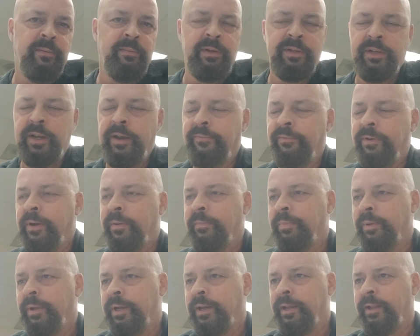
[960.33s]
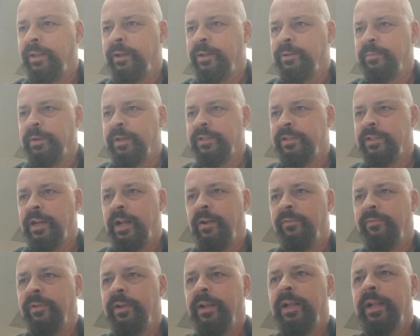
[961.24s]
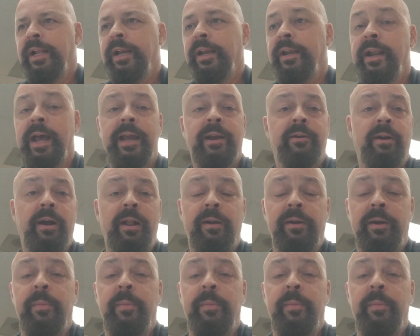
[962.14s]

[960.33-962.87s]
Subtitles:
which I've written plenty of those myself. Nightcrawler,